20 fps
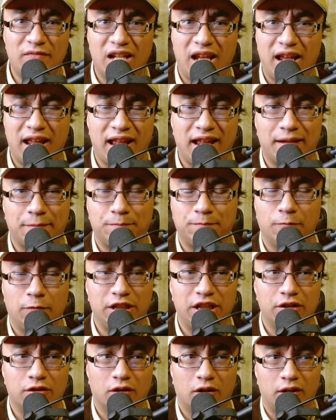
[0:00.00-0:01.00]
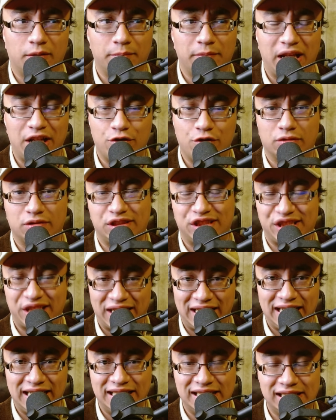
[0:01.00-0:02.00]
uh, what do you call them? Major
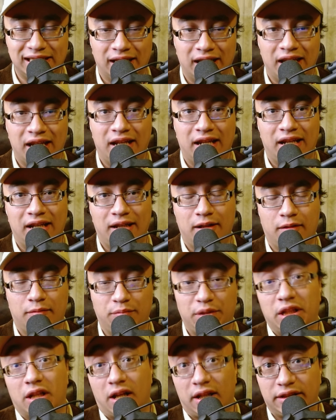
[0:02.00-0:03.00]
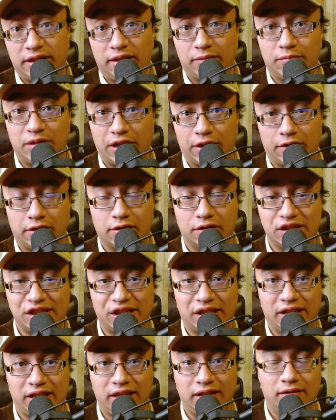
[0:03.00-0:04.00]
cities beyond the Imperial
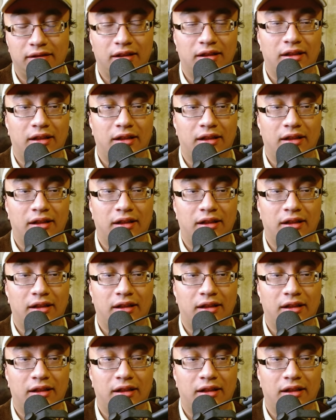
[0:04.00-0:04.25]
City.